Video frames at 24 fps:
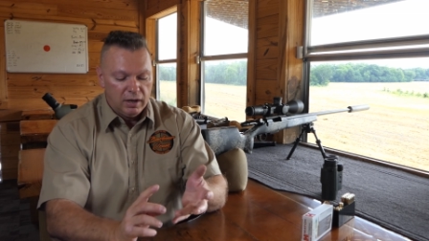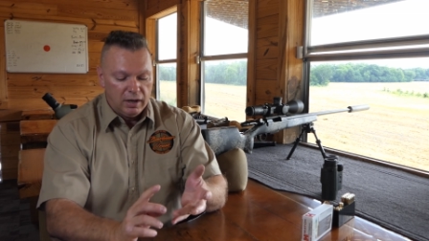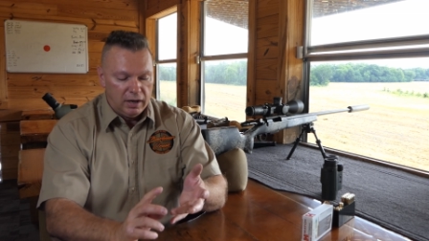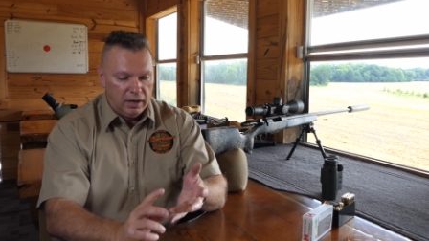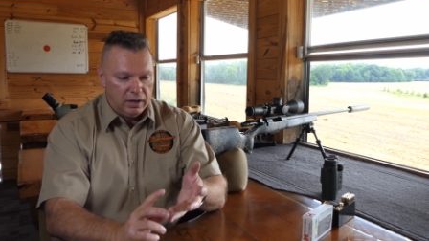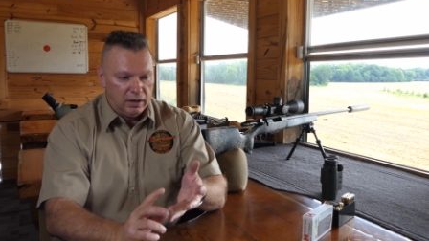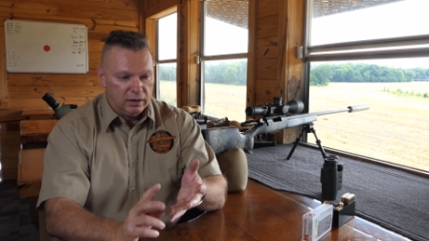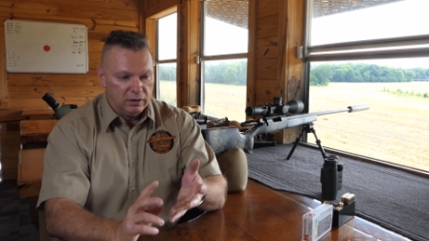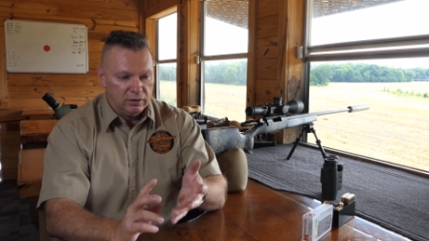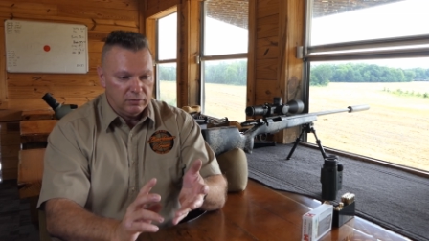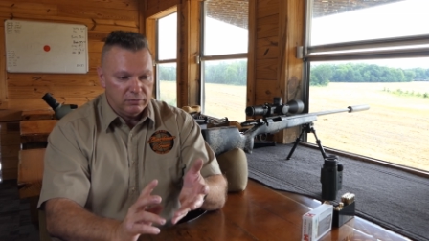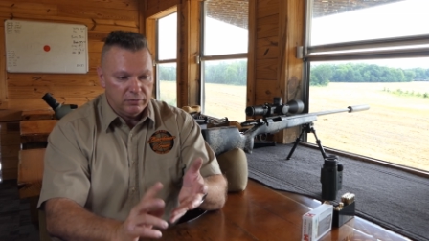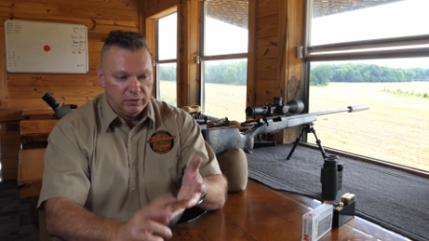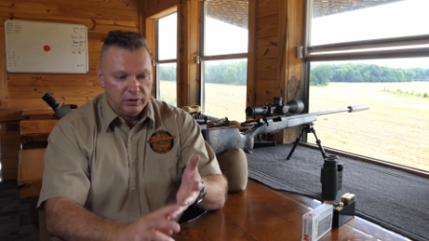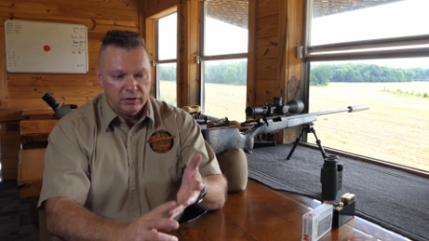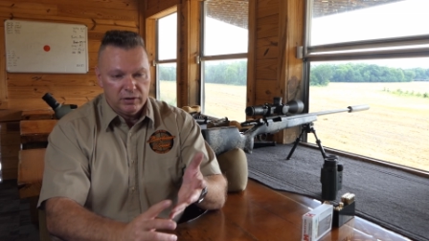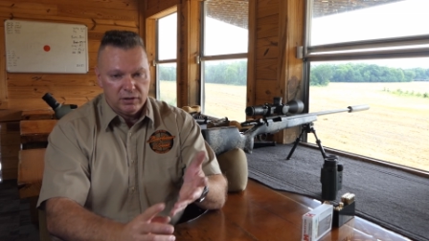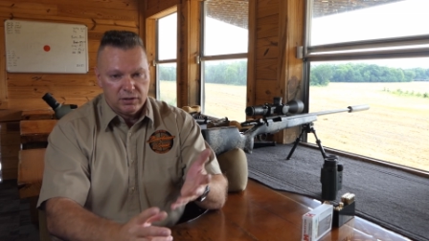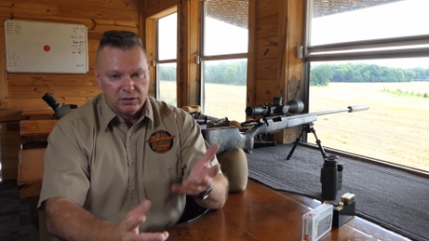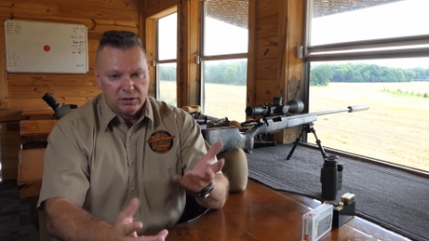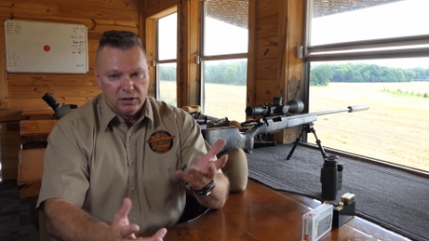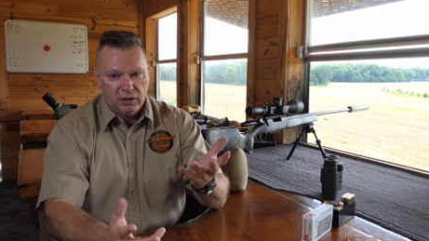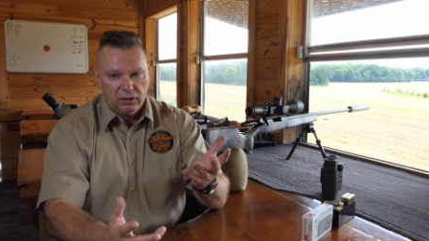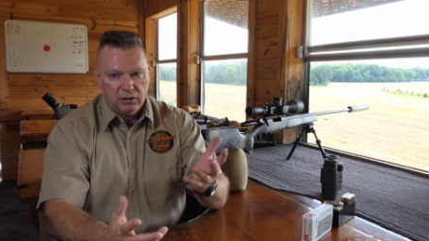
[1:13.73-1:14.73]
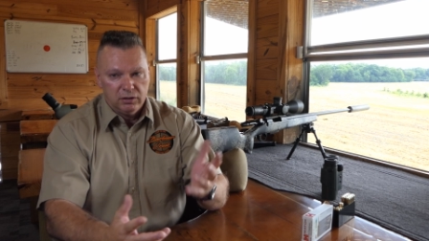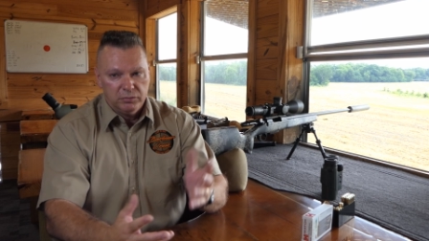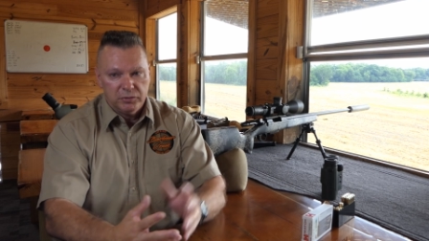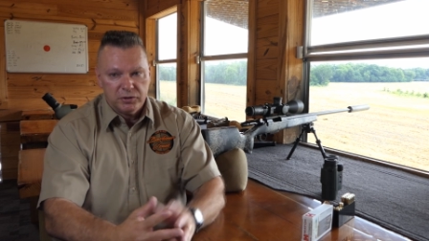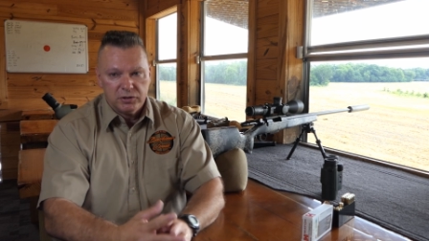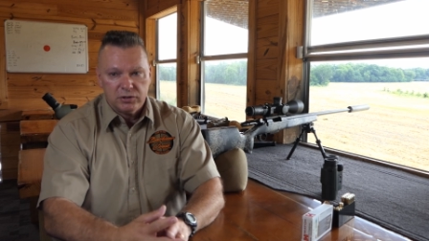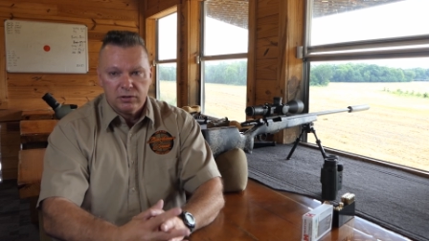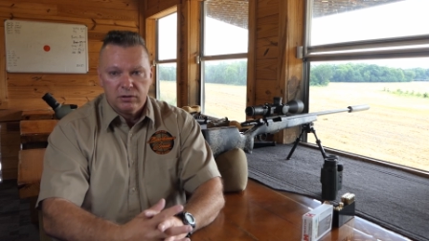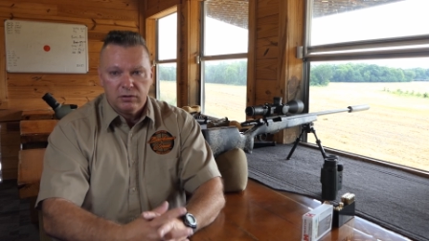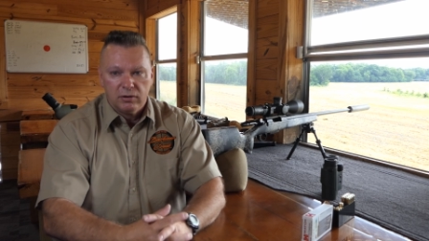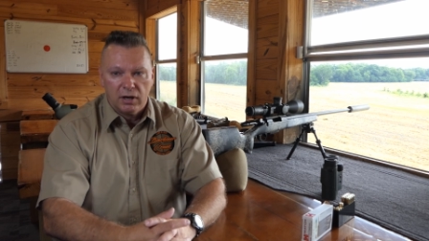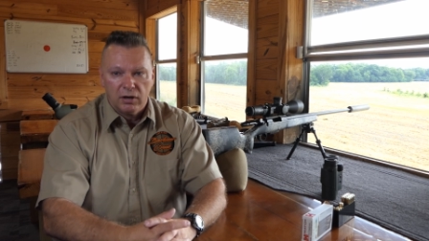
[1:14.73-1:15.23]
and very seldom
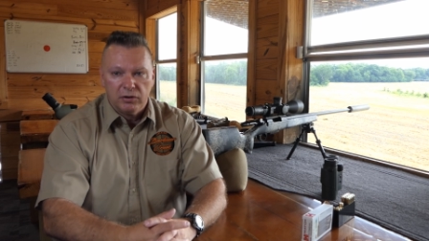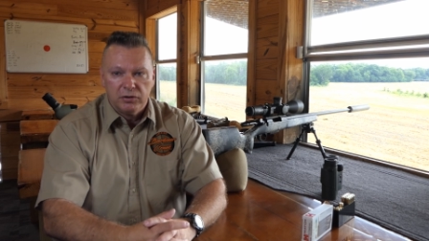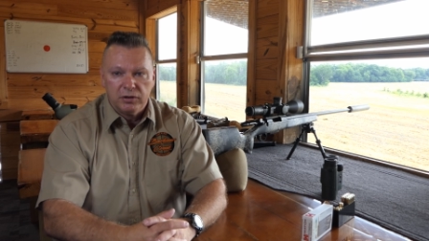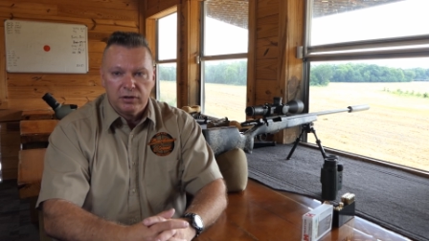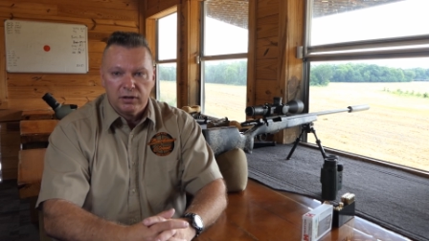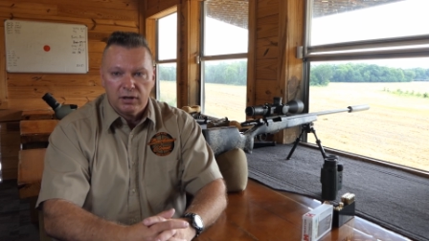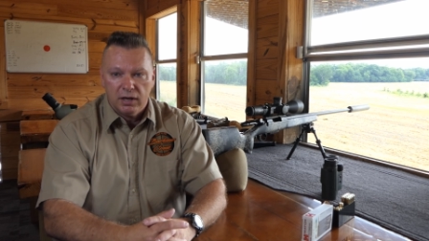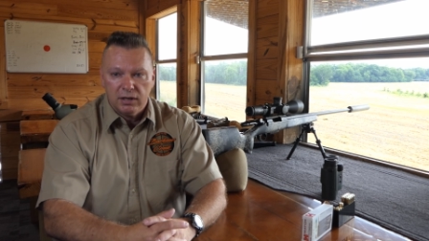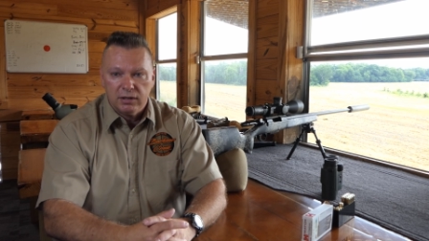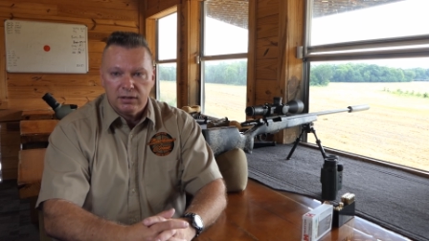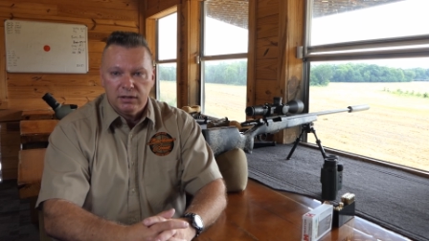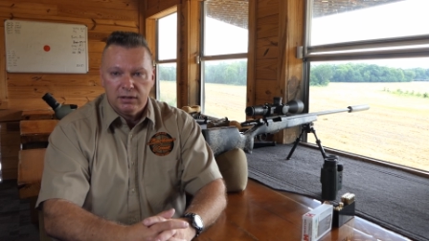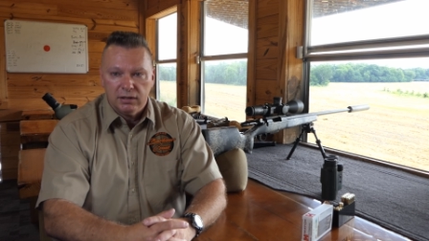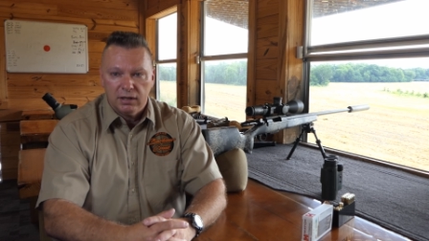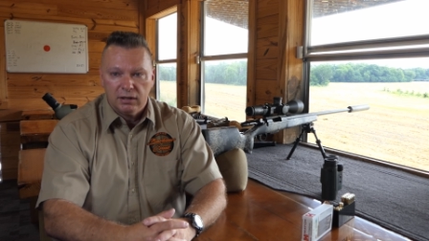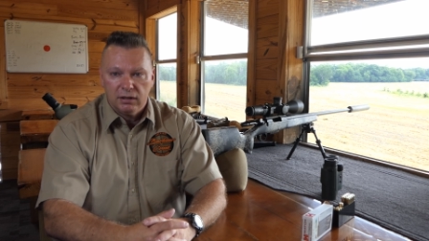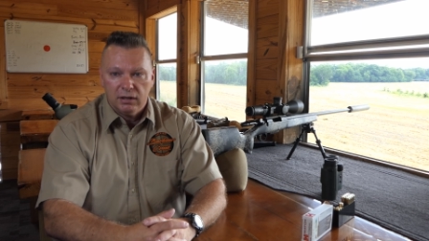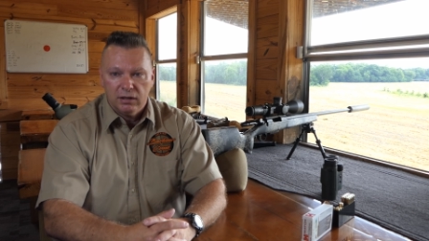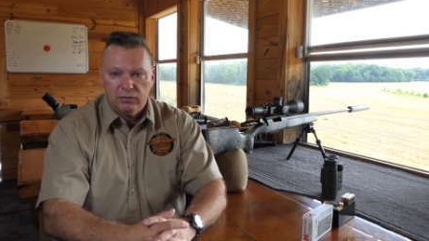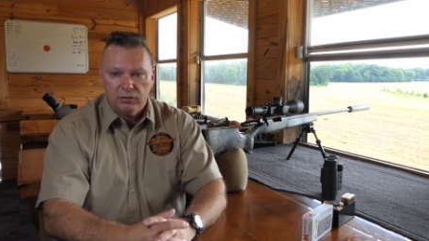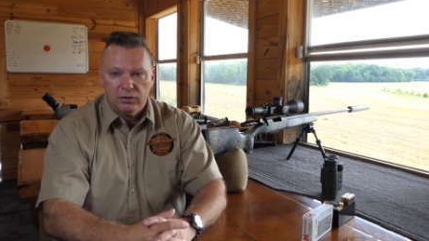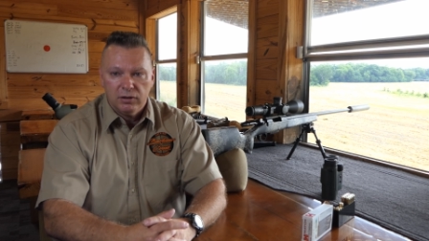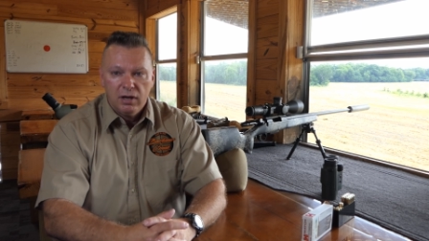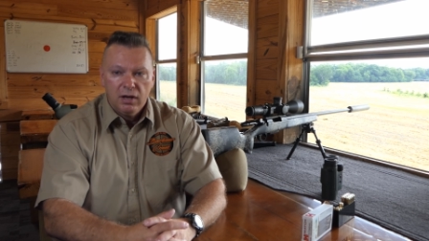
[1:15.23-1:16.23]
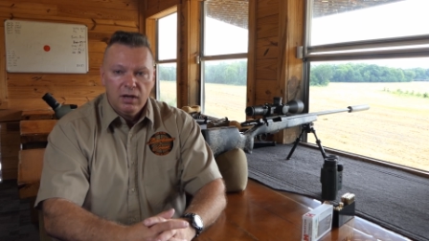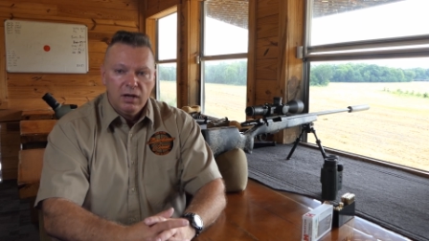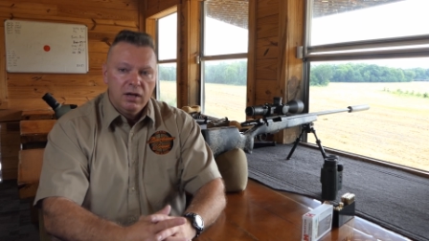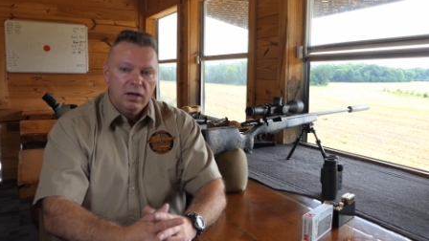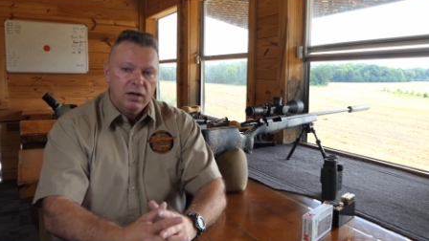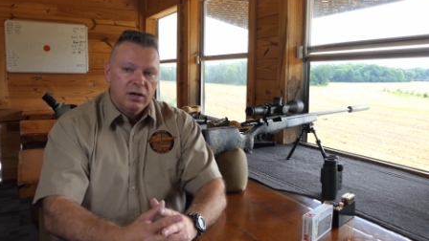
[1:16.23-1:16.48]
is the ground you're hunting on level.